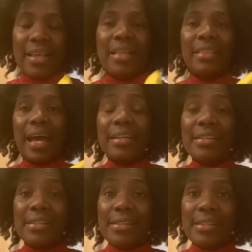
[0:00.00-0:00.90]
That is
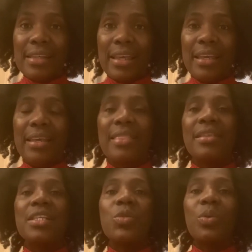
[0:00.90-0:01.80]
to say,
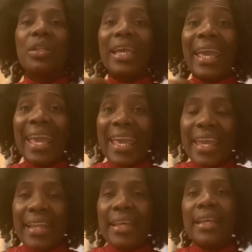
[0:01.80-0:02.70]
this would
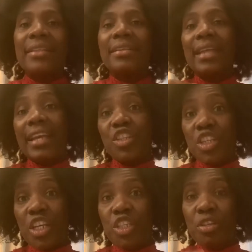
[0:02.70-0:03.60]
aid in the
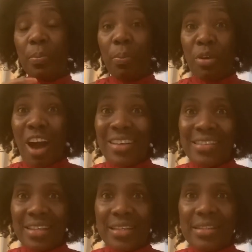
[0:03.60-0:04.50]
digestion
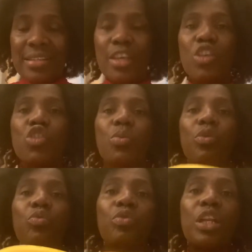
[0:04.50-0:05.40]
process. So we
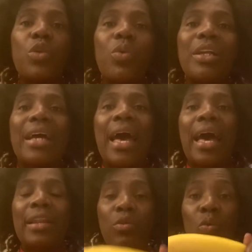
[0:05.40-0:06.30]
really want to
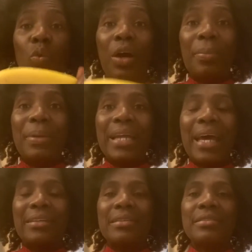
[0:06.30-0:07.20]
add 1
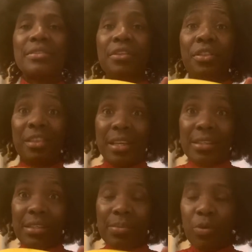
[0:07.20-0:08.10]
banana to
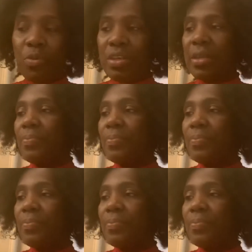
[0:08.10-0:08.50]
this smoothie.